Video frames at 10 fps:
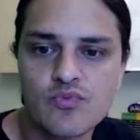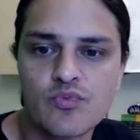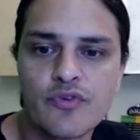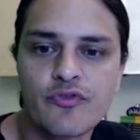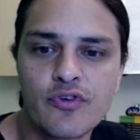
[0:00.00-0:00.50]

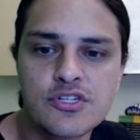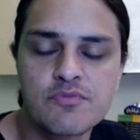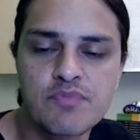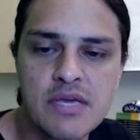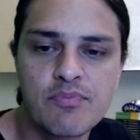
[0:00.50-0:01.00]
refers to
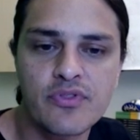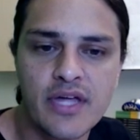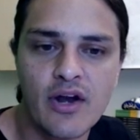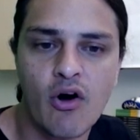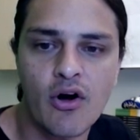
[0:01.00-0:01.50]
people
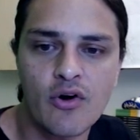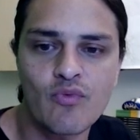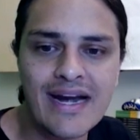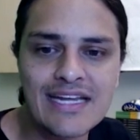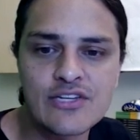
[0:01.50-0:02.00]
that are
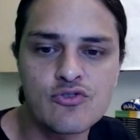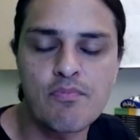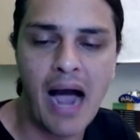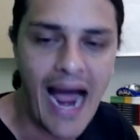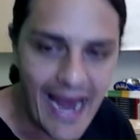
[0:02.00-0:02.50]
ready to
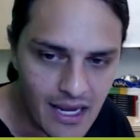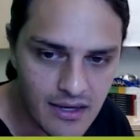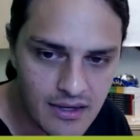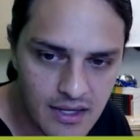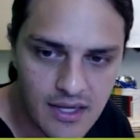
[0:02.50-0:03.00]
buy.
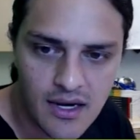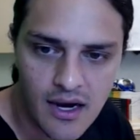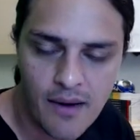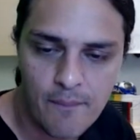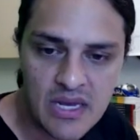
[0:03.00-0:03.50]

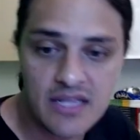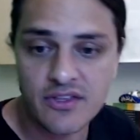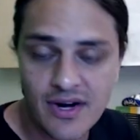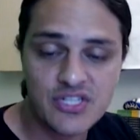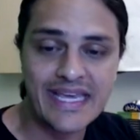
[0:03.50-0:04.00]
Meaning
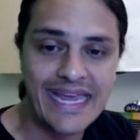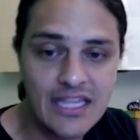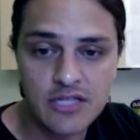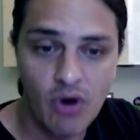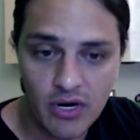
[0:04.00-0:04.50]
they're actually
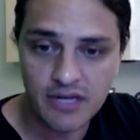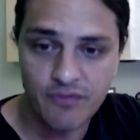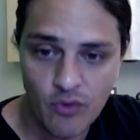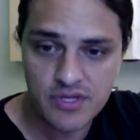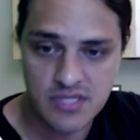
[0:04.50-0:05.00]
in the market
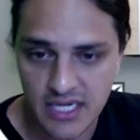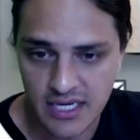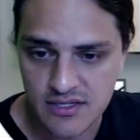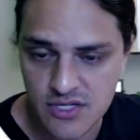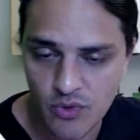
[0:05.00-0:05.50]
for this
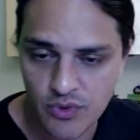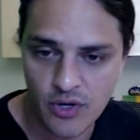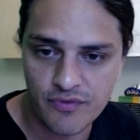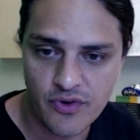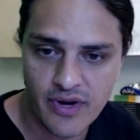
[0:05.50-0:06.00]
thing. So, you
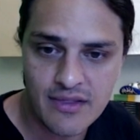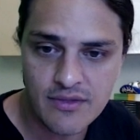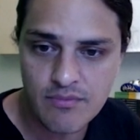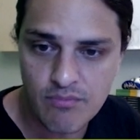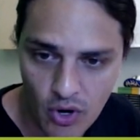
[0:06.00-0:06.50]
know, if they're
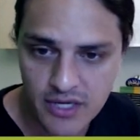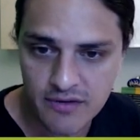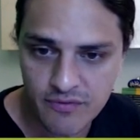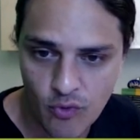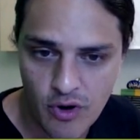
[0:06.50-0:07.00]
in
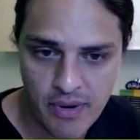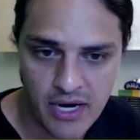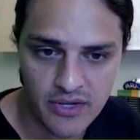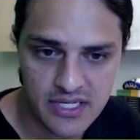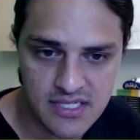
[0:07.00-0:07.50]
market for
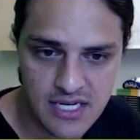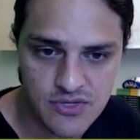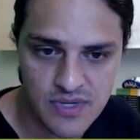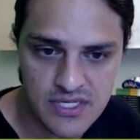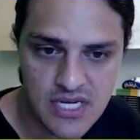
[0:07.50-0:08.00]
apparel and
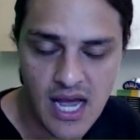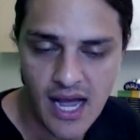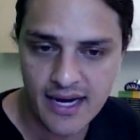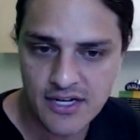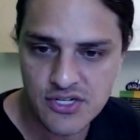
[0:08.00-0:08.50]
accessories,
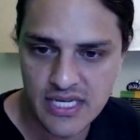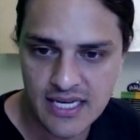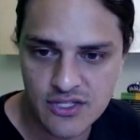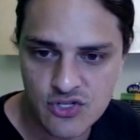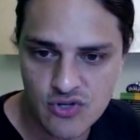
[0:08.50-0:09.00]
I can actually
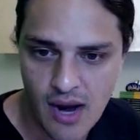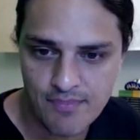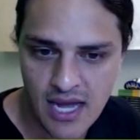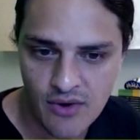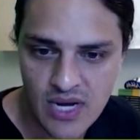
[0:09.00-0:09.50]
hit this drop
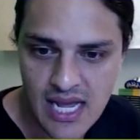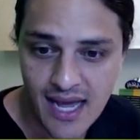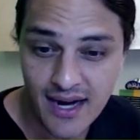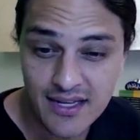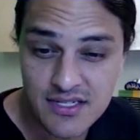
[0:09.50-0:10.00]
down
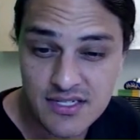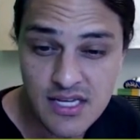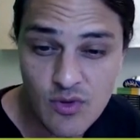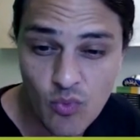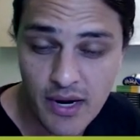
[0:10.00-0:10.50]
and I can
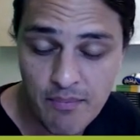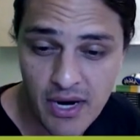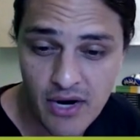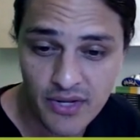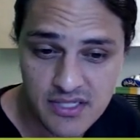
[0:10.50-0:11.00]
see what
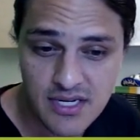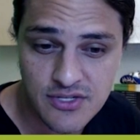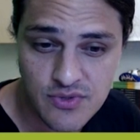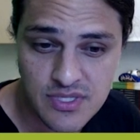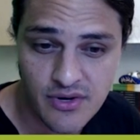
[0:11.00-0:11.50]
apparel and
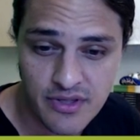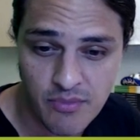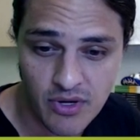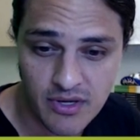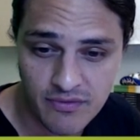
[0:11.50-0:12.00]
accessories they're in the
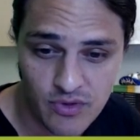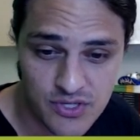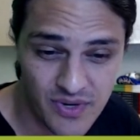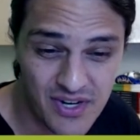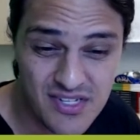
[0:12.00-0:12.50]
market for.
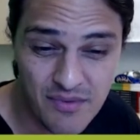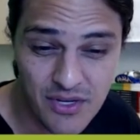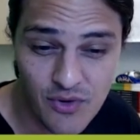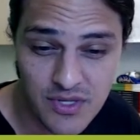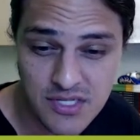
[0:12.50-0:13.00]
So here's
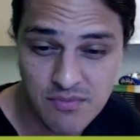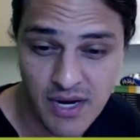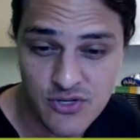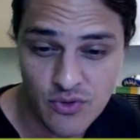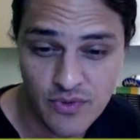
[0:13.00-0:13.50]
somebody who wants to
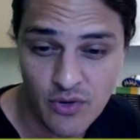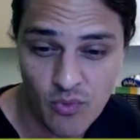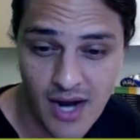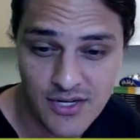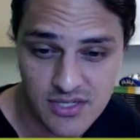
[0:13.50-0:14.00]
buy jewelry or
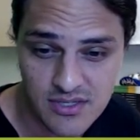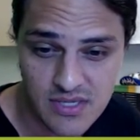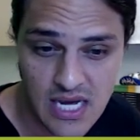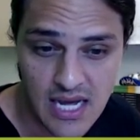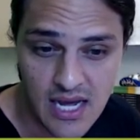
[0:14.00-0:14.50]
watches.
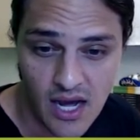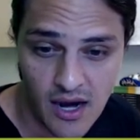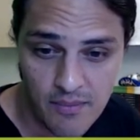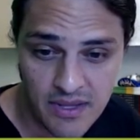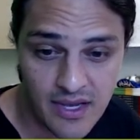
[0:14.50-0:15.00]

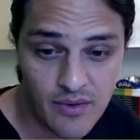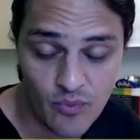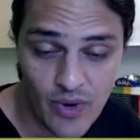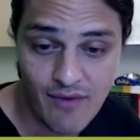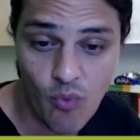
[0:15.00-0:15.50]
And then
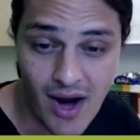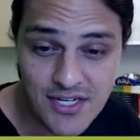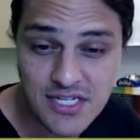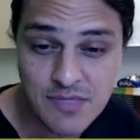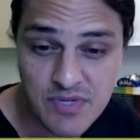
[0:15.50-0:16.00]
we have
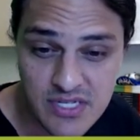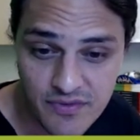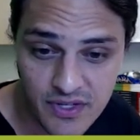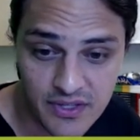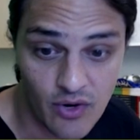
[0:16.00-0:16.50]
watches
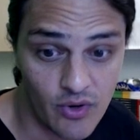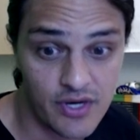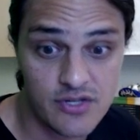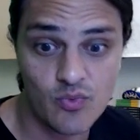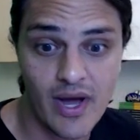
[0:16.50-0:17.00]
specifically.
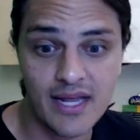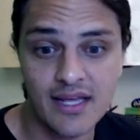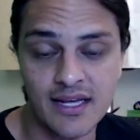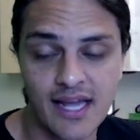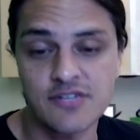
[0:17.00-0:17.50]
Here's wedding
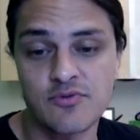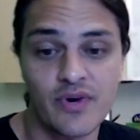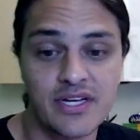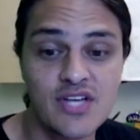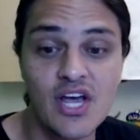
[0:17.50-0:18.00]
and engagement
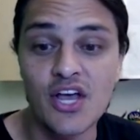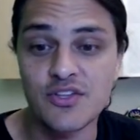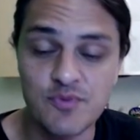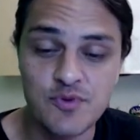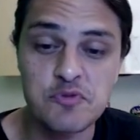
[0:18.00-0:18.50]
rings.
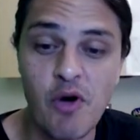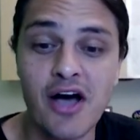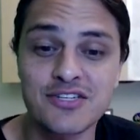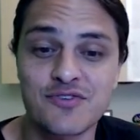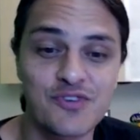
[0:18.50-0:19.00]
Just
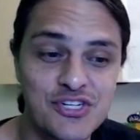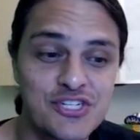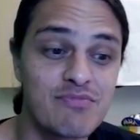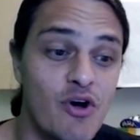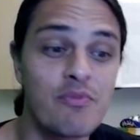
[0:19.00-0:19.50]
pause for
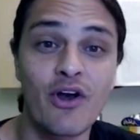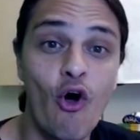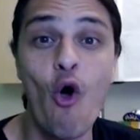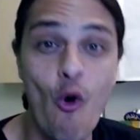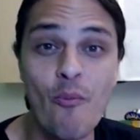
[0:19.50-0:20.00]
just a moment.
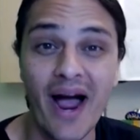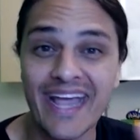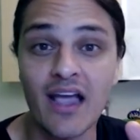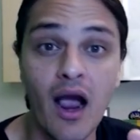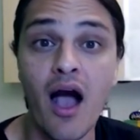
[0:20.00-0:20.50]
Oh my
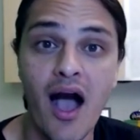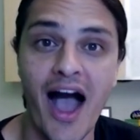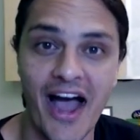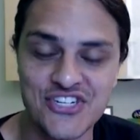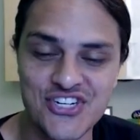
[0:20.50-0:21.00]

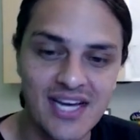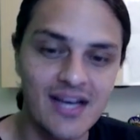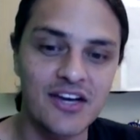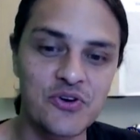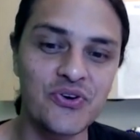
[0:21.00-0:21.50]
gosh.
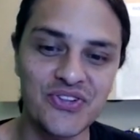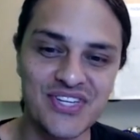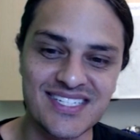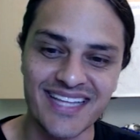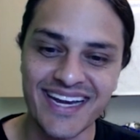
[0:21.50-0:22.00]
Google
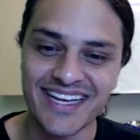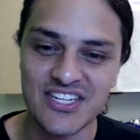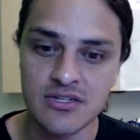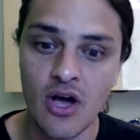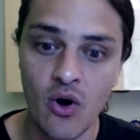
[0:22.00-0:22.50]
is letting
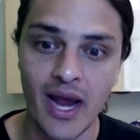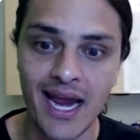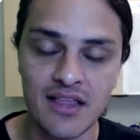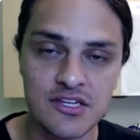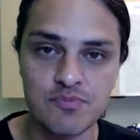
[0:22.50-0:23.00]
us know,
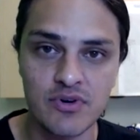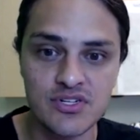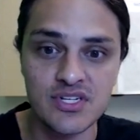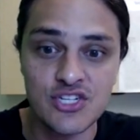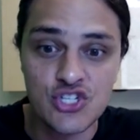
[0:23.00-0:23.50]
hey, this
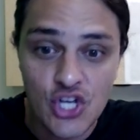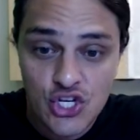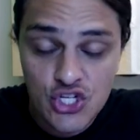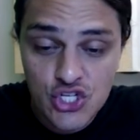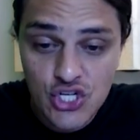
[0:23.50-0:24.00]
person is
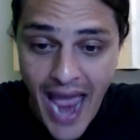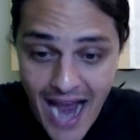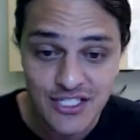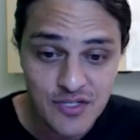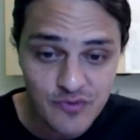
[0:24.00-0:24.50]

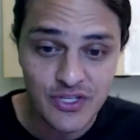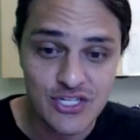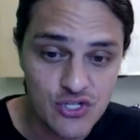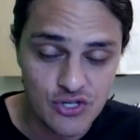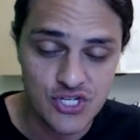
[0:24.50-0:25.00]
actively
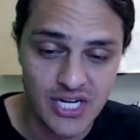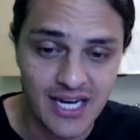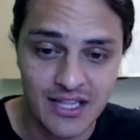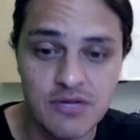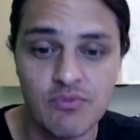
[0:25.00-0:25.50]
searching
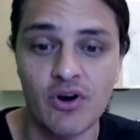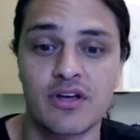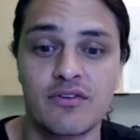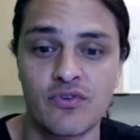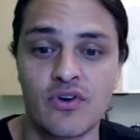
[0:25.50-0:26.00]
and in the
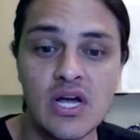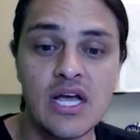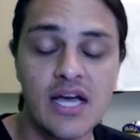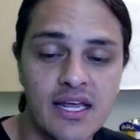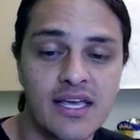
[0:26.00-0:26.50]
market for
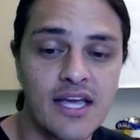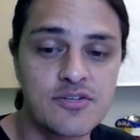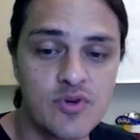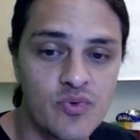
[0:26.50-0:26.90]
an engagement